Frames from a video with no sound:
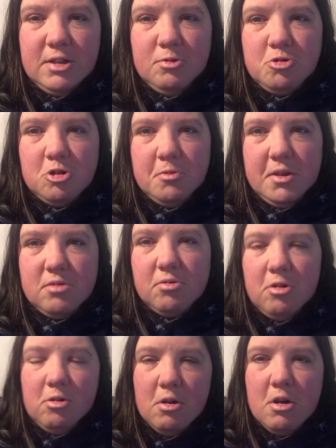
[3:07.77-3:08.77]
He'll talk me
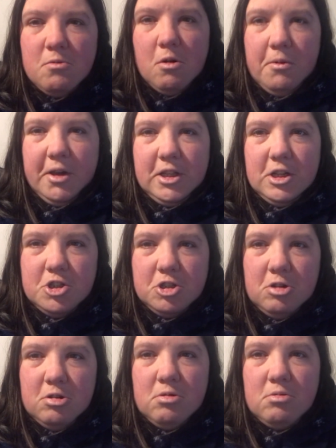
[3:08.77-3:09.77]
through what we're going to
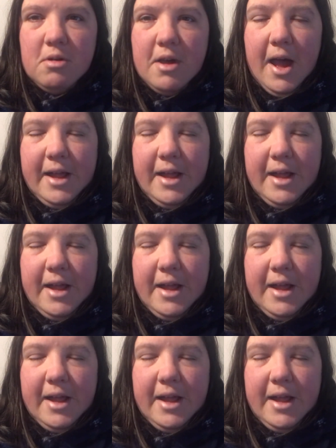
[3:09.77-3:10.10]
do